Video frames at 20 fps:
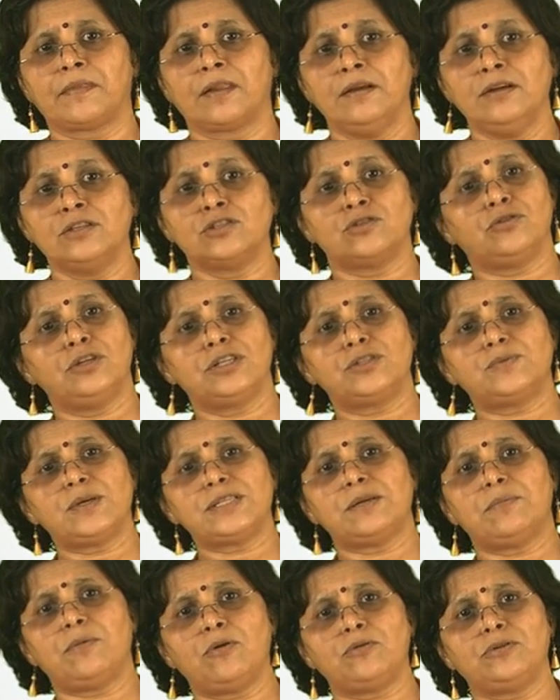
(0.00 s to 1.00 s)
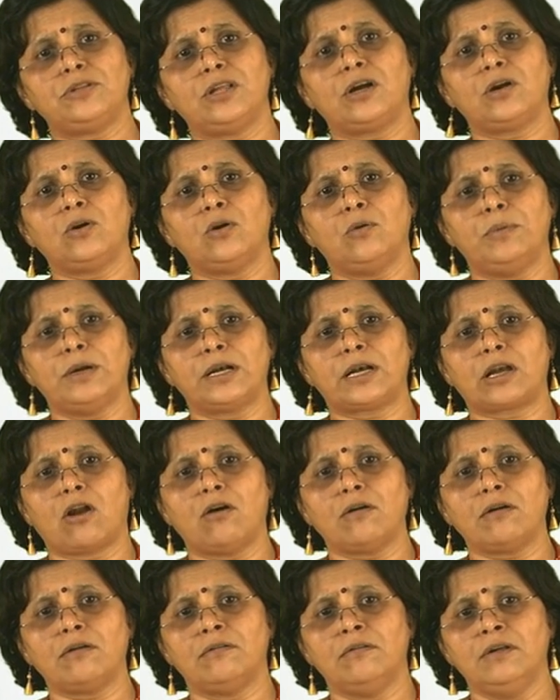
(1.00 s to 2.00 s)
So this was about the global clock.